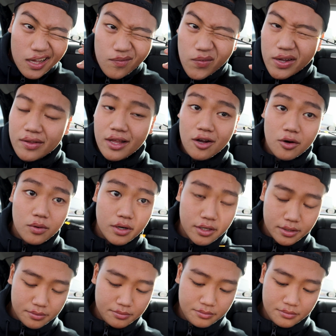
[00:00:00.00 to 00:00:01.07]
Maybe that worked.
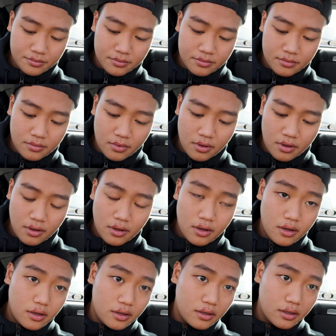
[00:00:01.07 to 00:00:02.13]

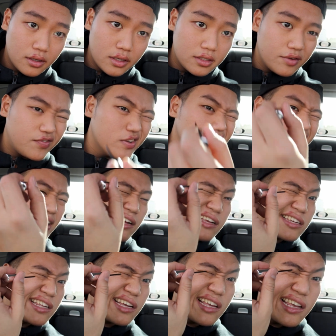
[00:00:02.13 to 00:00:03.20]
Because it feels kind of
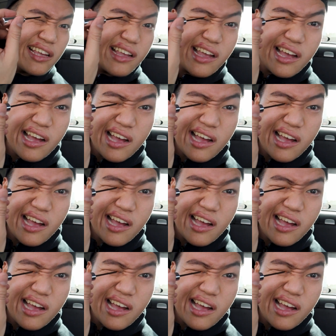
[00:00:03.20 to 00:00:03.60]
sticky.